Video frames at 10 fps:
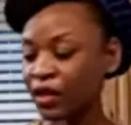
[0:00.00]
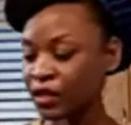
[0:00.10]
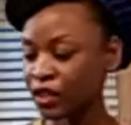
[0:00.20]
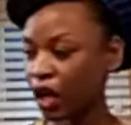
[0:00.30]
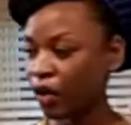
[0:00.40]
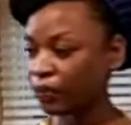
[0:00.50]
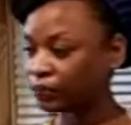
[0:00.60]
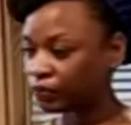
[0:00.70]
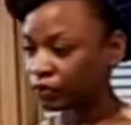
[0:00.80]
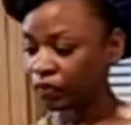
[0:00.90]
So
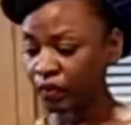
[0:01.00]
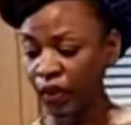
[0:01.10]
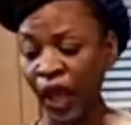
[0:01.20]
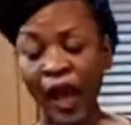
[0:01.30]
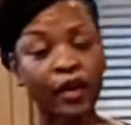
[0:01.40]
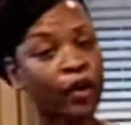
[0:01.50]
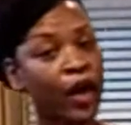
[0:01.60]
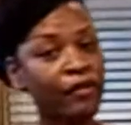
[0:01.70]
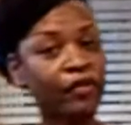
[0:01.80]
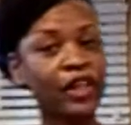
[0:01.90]
I don't
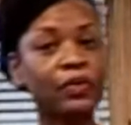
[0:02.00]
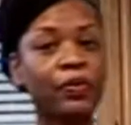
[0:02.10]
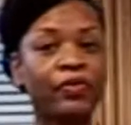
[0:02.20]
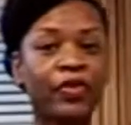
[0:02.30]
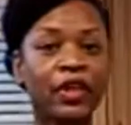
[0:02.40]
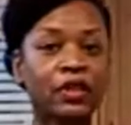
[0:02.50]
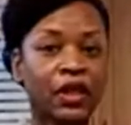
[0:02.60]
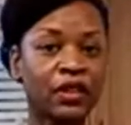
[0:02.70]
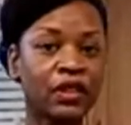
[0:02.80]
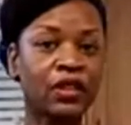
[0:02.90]
have a recipe for this
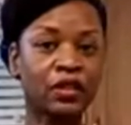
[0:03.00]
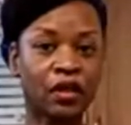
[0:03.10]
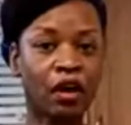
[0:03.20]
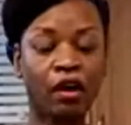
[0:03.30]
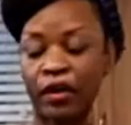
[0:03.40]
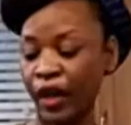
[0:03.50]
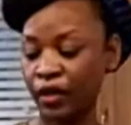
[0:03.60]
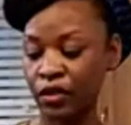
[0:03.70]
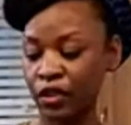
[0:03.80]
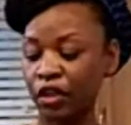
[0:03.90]
because this is called
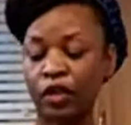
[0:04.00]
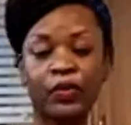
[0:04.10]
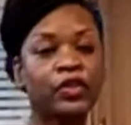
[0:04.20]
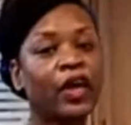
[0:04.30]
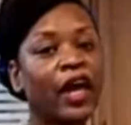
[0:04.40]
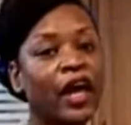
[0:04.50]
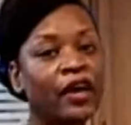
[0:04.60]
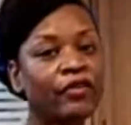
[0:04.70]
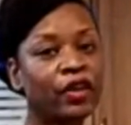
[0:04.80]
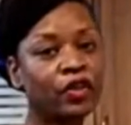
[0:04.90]
like just cook what you
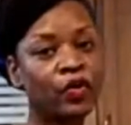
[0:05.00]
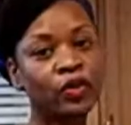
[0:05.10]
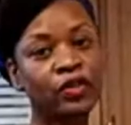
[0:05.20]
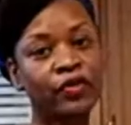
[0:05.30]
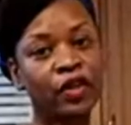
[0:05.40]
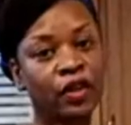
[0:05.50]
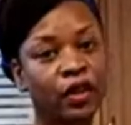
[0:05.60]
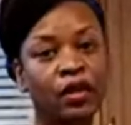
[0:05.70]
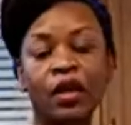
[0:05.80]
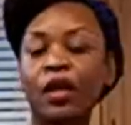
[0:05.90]
have, intuitive
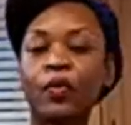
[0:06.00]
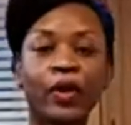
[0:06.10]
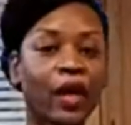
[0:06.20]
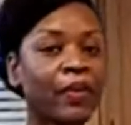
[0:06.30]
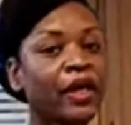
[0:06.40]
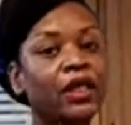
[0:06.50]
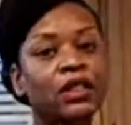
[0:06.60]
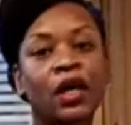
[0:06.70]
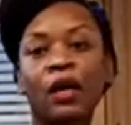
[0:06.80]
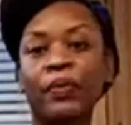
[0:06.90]
cooking. We're not making
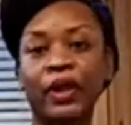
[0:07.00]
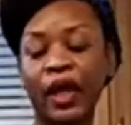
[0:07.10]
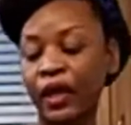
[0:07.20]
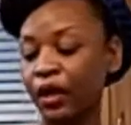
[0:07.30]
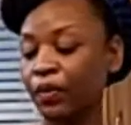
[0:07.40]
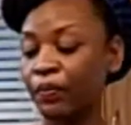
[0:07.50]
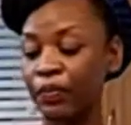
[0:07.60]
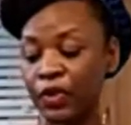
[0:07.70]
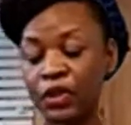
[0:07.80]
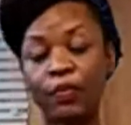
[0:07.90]
this complicated.
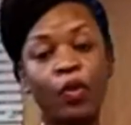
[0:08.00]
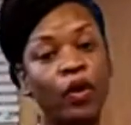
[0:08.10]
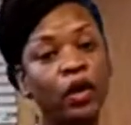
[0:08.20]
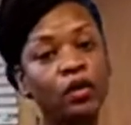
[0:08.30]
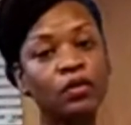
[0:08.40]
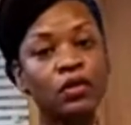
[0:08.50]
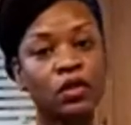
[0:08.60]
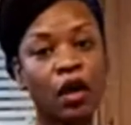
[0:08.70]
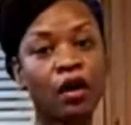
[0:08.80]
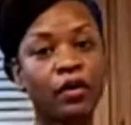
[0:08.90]
Put some oil,
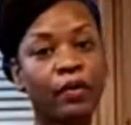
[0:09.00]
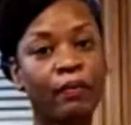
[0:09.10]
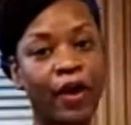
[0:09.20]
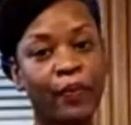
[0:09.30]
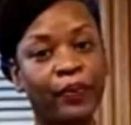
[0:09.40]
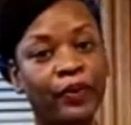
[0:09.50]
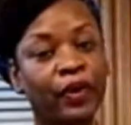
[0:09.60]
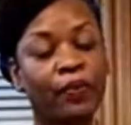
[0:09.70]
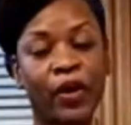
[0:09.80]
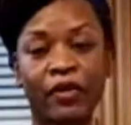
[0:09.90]
salt,
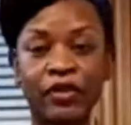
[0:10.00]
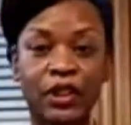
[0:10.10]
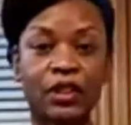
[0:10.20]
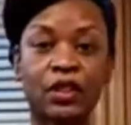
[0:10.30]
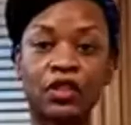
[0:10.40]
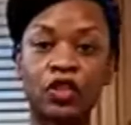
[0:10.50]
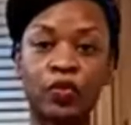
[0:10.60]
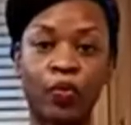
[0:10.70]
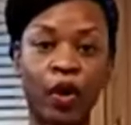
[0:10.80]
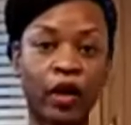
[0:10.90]
pepper, whatever seasonings you
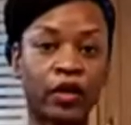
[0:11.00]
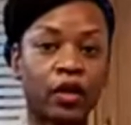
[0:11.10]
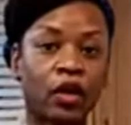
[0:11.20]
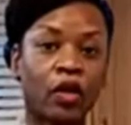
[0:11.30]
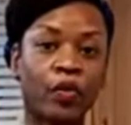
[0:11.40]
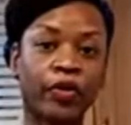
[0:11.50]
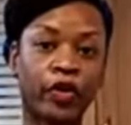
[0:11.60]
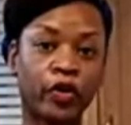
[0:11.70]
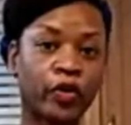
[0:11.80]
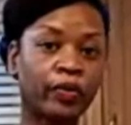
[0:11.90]
want. You can go with
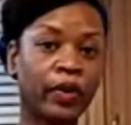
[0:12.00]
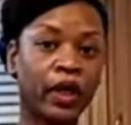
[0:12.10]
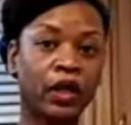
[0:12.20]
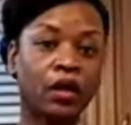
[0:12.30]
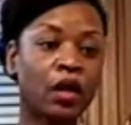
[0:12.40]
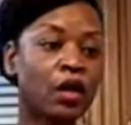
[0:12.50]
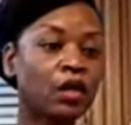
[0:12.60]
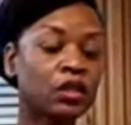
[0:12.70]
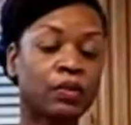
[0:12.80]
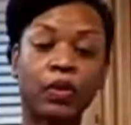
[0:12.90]
cumin,
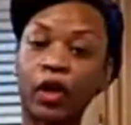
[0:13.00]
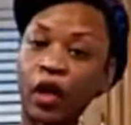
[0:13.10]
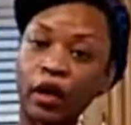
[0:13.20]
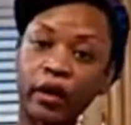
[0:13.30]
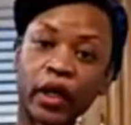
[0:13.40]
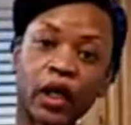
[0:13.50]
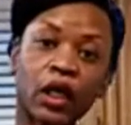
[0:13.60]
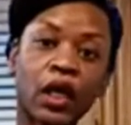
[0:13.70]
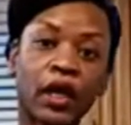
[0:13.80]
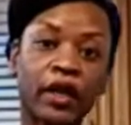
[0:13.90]
some
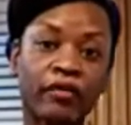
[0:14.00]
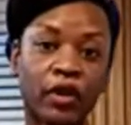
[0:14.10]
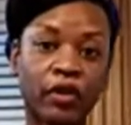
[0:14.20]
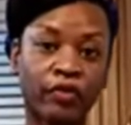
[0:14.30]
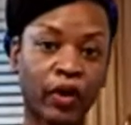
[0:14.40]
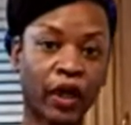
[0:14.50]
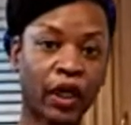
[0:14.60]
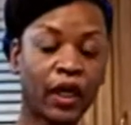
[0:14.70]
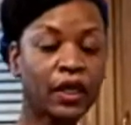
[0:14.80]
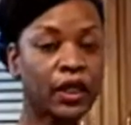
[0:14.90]
curry, and give it a different like
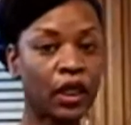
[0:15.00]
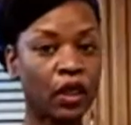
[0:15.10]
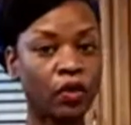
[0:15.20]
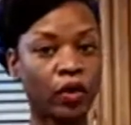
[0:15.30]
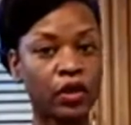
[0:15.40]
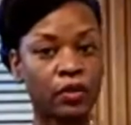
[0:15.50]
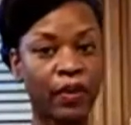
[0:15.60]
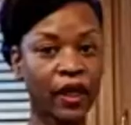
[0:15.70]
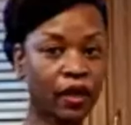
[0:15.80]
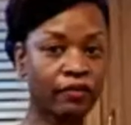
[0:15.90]
Indian or
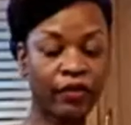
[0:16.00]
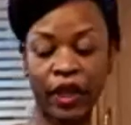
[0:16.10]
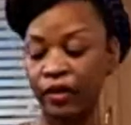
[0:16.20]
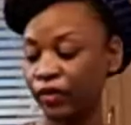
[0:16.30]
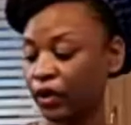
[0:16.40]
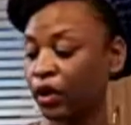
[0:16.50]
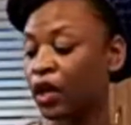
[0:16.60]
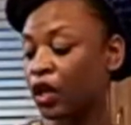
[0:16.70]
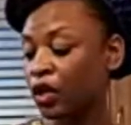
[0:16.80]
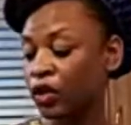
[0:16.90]
Jamaican flavor.
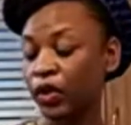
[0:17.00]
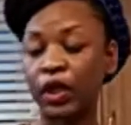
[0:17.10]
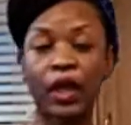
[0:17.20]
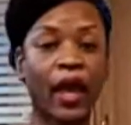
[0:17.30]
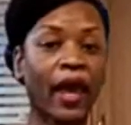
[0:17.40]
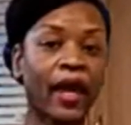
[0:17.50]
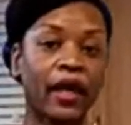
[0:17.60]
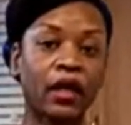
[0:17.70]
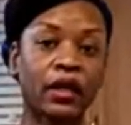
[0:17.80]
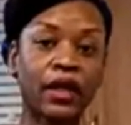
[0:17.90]
You can
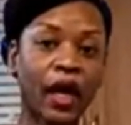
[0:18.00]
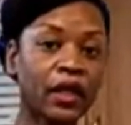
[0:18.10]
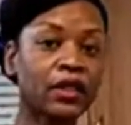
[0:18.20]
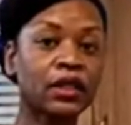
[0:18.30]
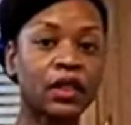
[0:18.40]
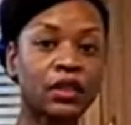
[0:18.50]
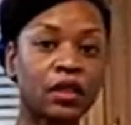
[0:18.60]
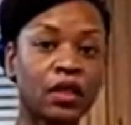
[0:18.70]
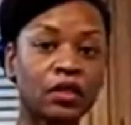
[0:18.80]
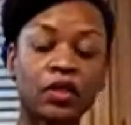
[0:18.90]
add Italian
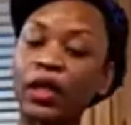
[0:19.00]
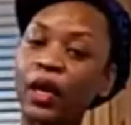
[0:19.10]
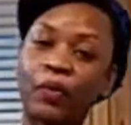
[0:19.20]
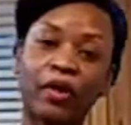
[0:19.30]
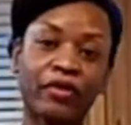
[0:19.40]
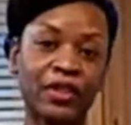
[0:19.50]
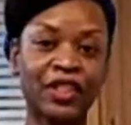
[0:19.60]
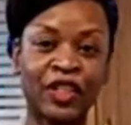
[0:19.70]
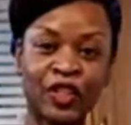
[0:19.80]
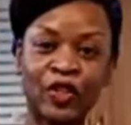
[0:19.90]
seasonings. You can add whatever
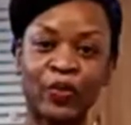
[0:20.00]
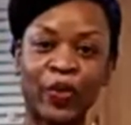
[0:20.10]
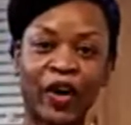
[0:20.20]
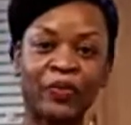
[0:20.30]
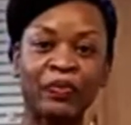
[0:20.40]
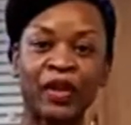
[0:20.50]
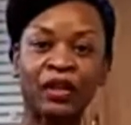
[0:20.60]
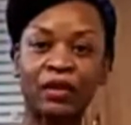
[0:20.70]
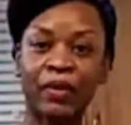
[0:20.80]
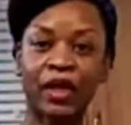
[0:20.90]
seasonings you want
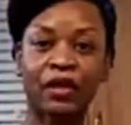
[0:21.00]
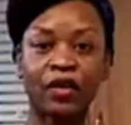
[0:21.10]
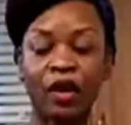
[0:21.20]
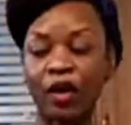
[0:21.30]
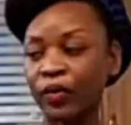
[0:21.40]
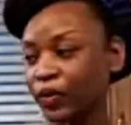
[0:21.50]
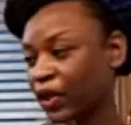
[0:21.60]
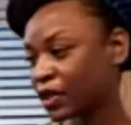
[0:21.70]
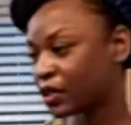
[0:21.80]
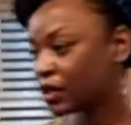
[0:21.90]
to make it your own.
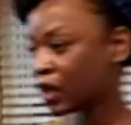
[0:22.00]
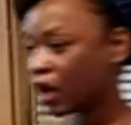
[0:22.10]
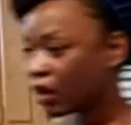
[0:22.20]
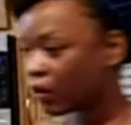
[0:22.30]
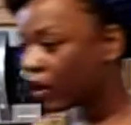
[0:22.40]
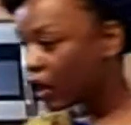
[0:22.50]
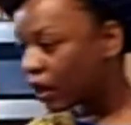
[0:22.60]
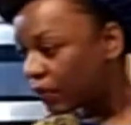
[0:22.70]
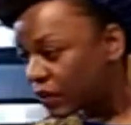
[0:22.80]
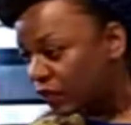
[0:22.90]
So
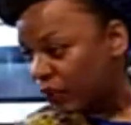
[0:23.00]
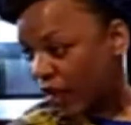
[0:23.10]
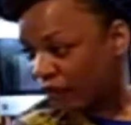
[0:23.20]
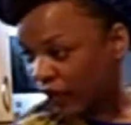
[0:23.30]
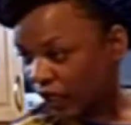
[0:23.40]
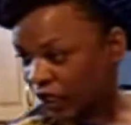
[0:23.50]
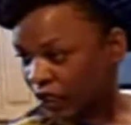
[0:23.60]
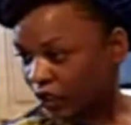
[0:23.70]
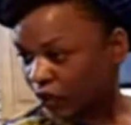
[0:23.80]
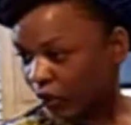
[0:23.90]
let me see if we have
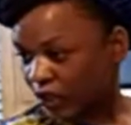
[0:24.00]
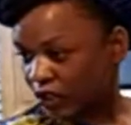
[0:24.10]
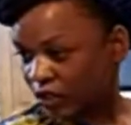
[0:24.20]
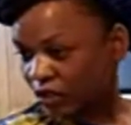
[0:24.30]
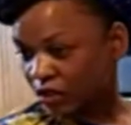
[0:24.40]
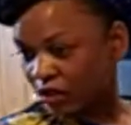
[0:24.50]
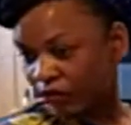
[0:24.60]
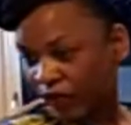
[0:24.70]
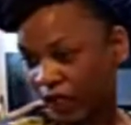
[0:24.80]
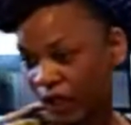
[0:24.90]
any questions
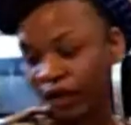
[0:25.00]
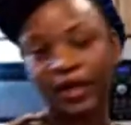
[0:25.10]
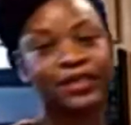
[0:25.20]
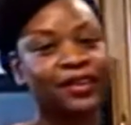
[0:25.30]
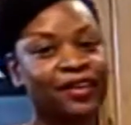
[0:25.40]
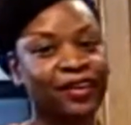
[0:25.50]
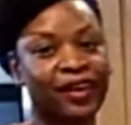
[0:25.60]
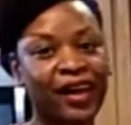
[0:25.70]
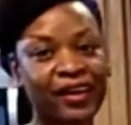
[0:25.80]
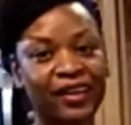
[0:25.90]
over here. Doesn't look
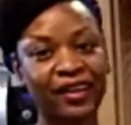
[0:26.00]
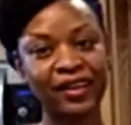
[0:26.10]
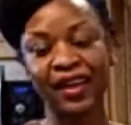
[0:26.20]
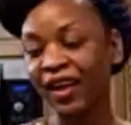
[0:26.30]
like it.